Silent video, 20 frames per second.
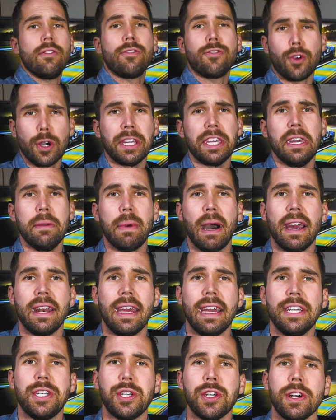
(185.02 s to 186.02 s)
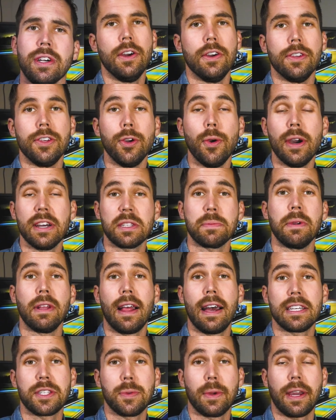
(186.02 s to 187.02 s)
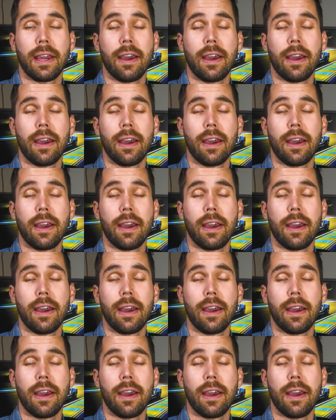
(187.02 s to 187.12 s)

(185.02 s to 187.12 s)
Freaky by Nature. You asked me last week